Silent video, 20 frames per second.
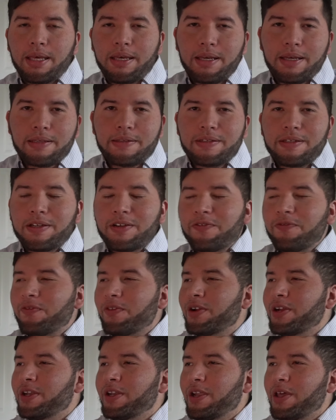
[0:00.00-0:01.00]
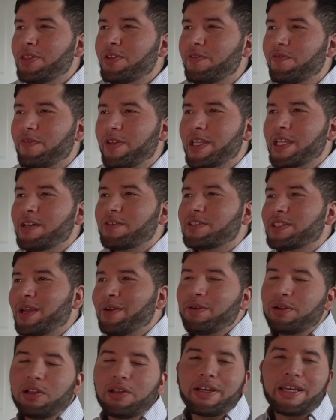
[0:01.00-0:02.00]
Hey guys, here for another video.
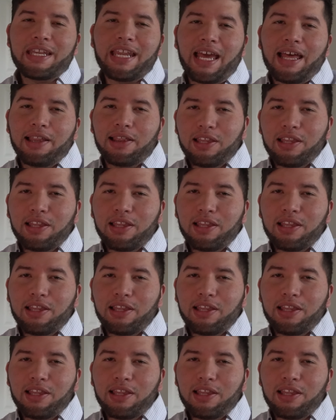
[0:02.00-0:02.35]
Today we're looking at